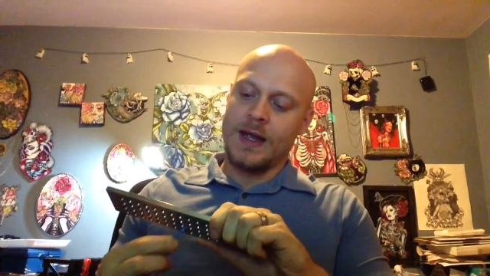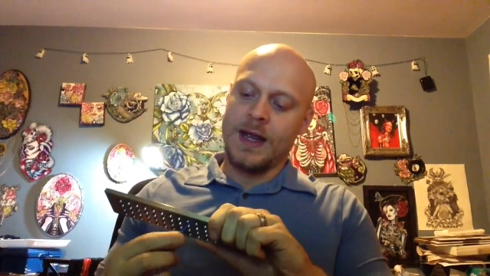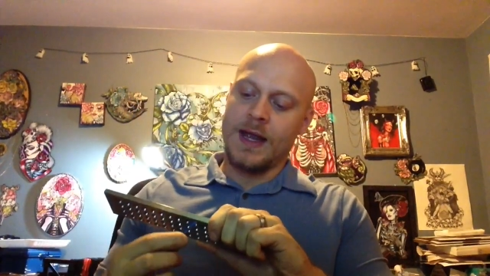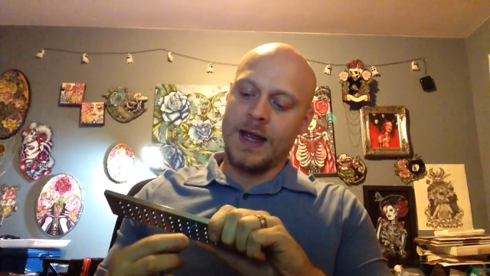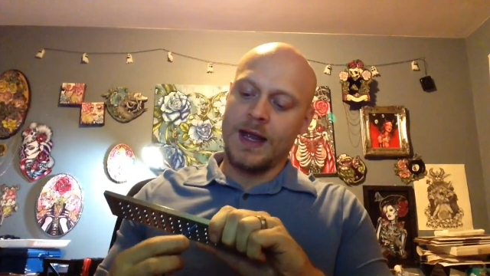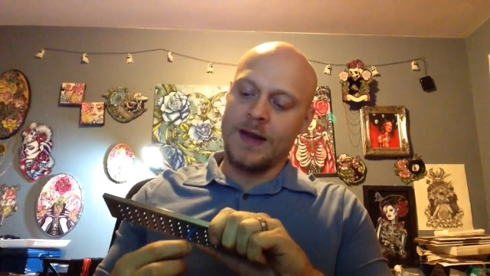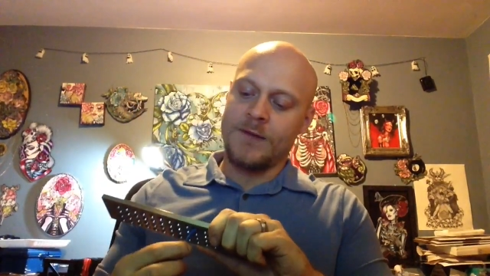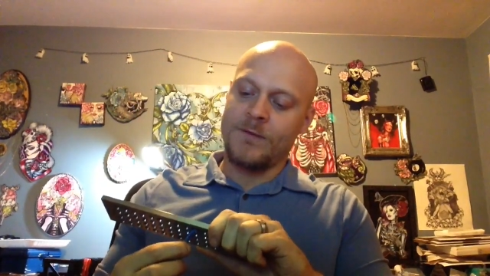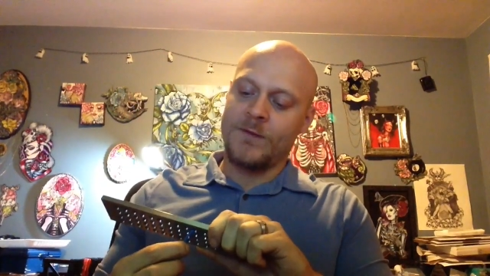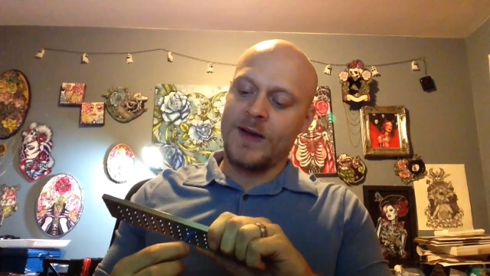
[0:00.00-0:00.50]

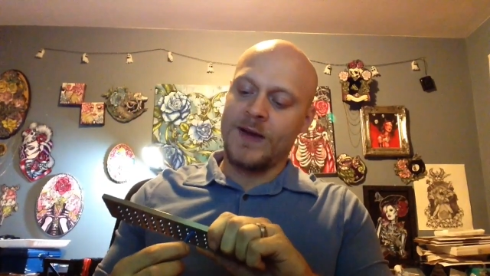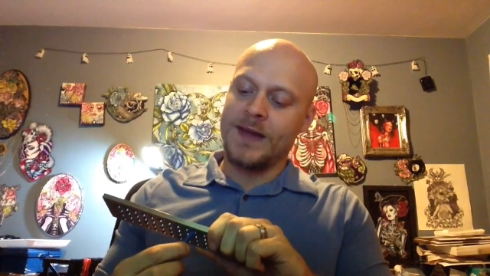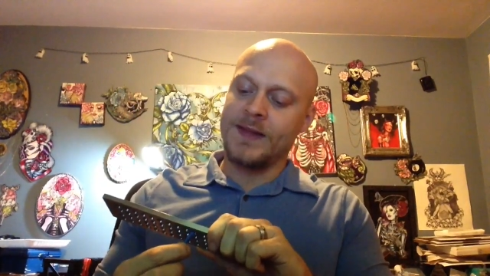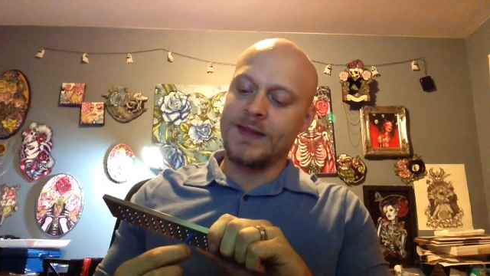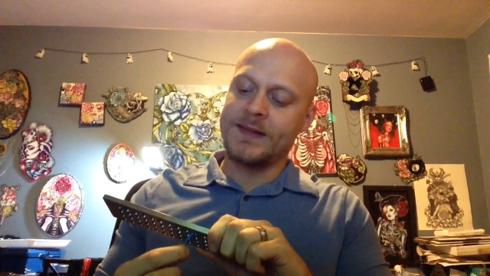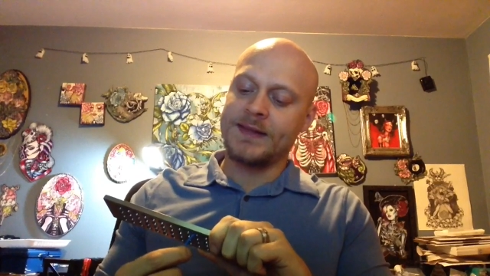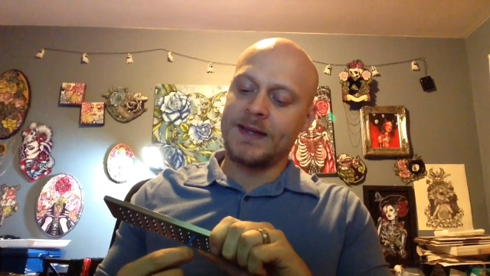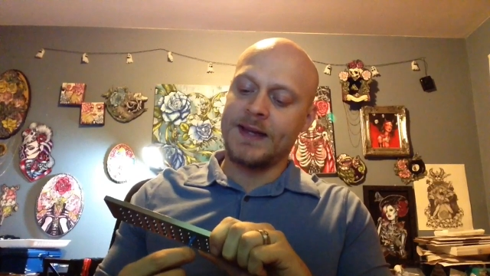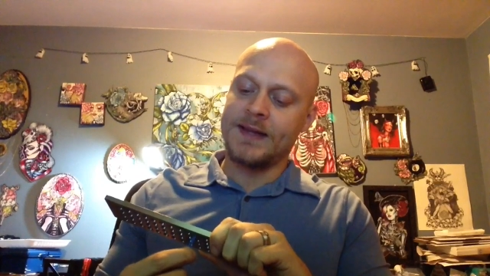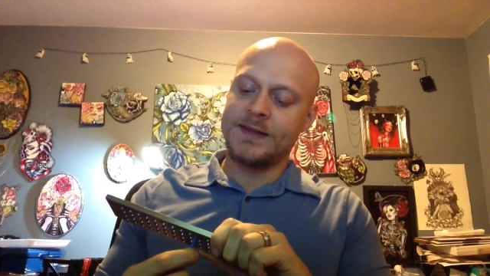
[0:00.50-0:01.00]
and find
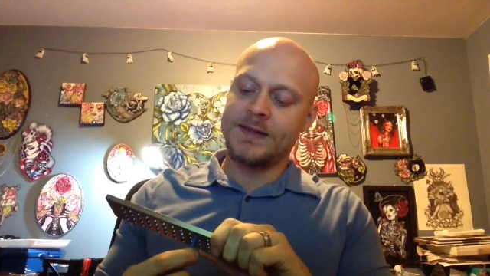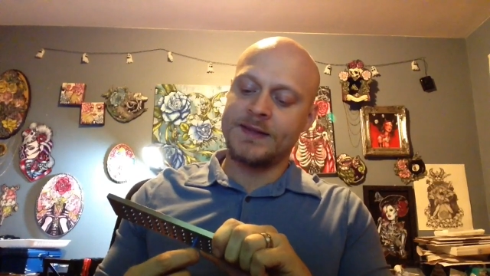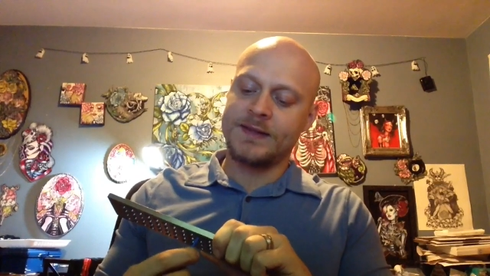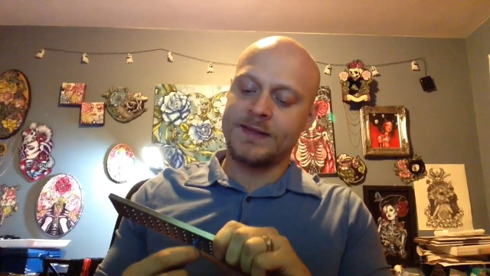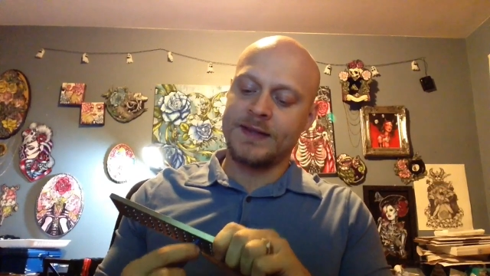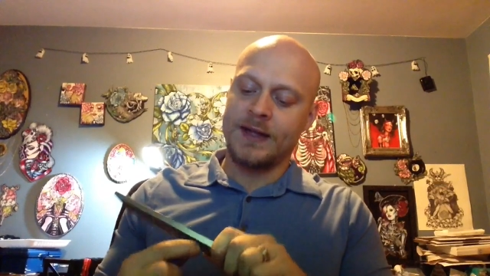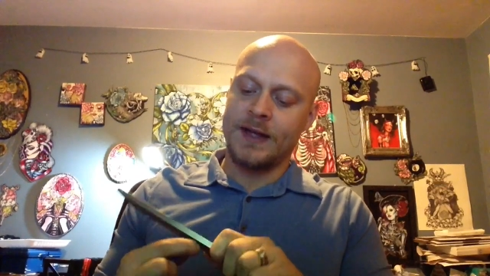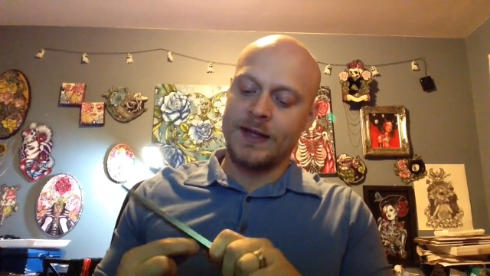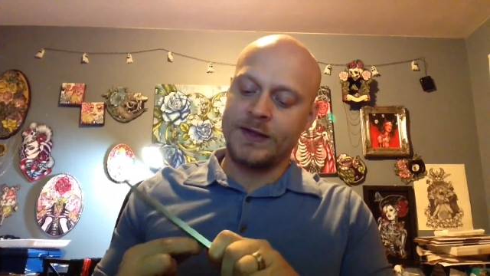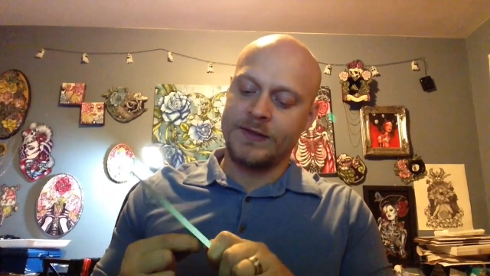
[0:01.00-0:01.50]
the size it
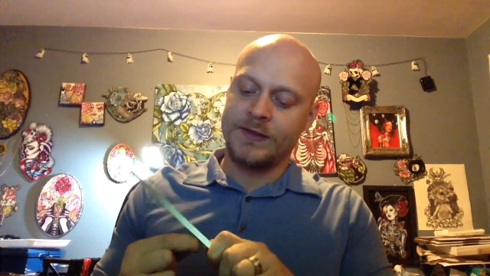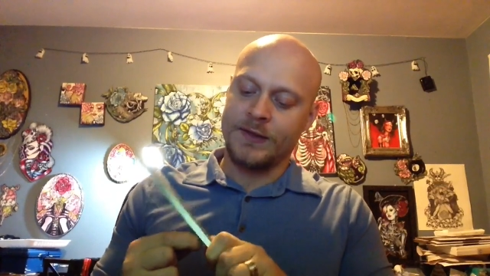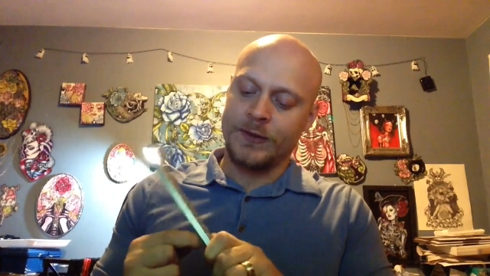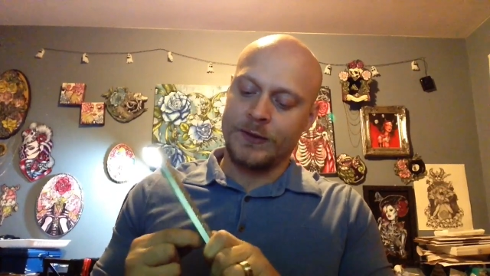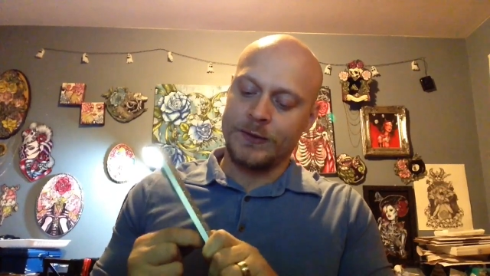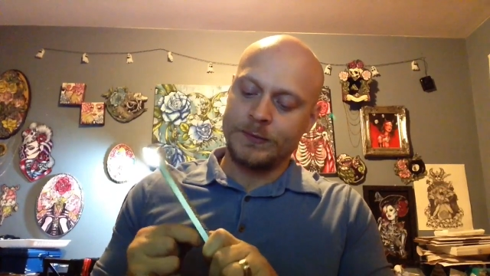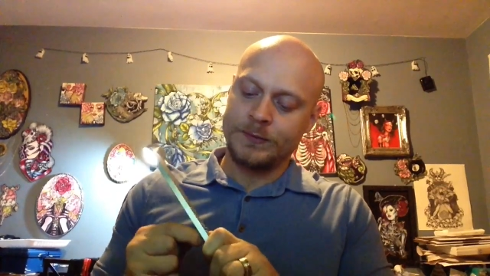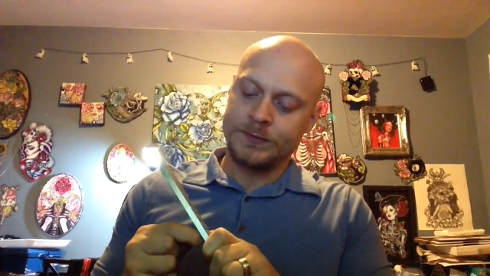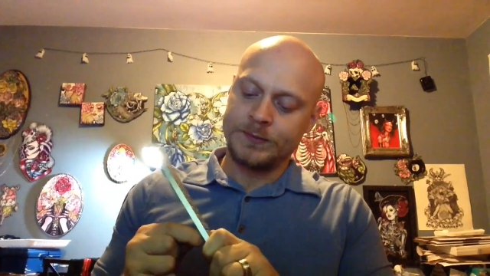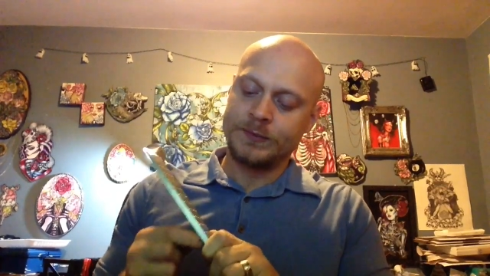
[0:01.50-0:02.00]
slides through